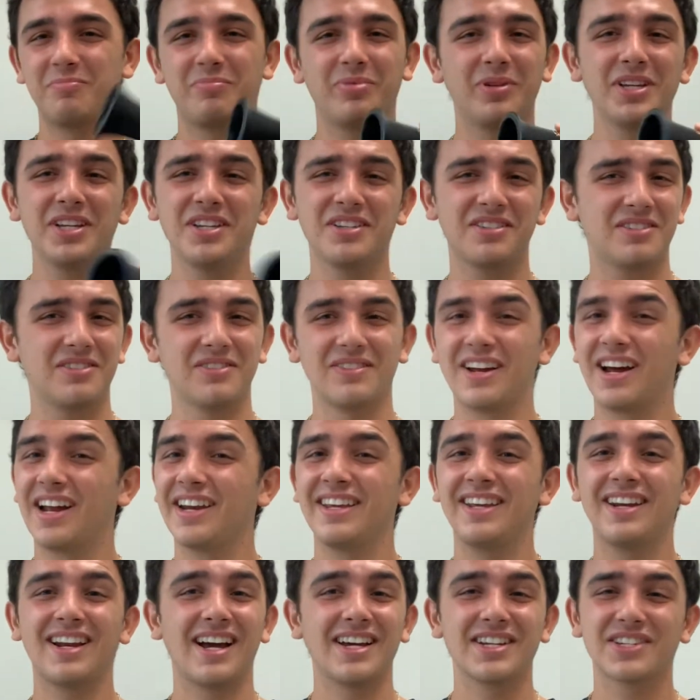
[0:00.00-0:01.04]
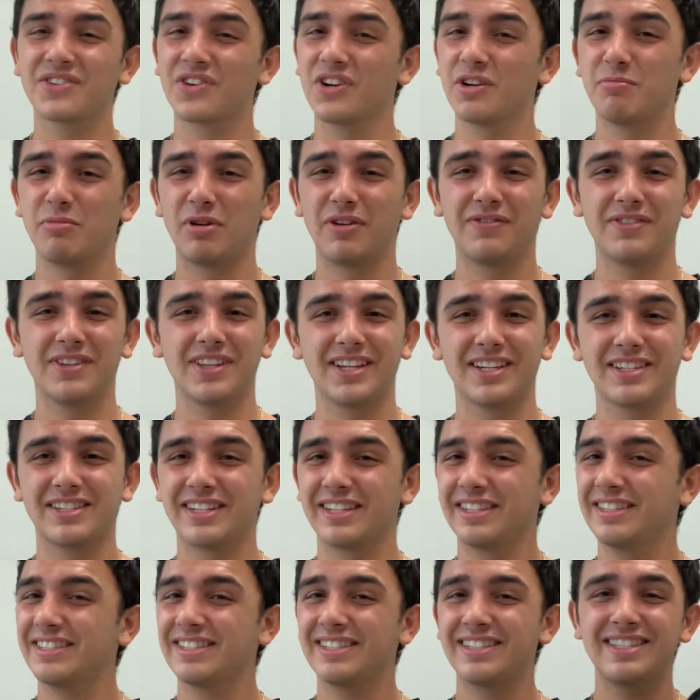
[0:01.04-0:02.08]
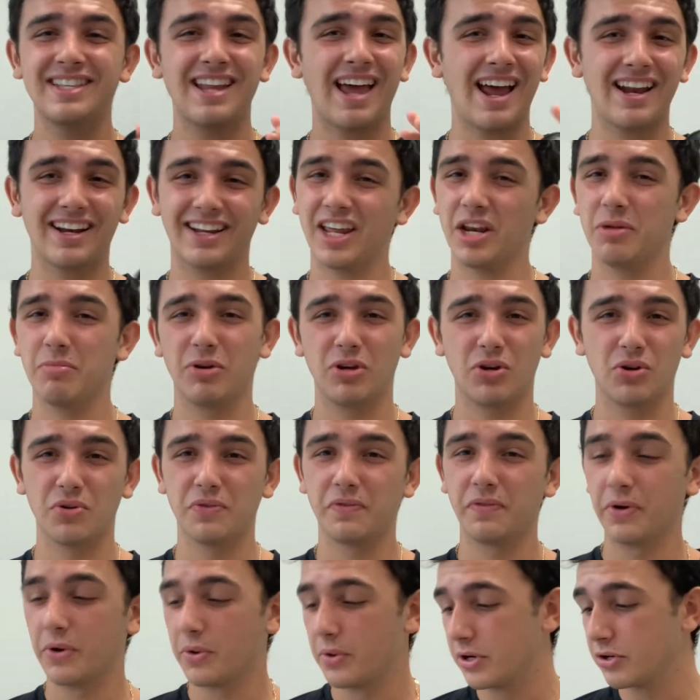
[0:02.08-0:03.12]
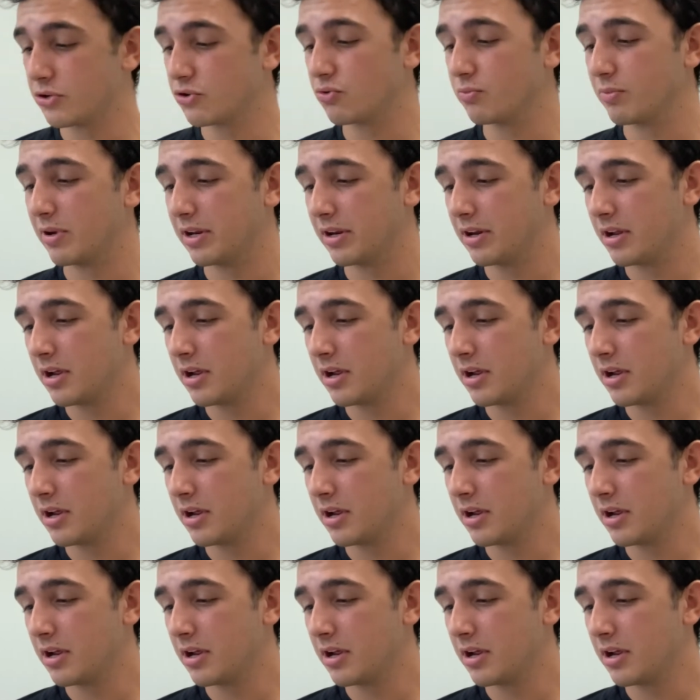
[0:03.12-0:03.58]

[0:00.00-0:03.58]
Please do not eat ice cream off of this. It's not going to be good for your instrument.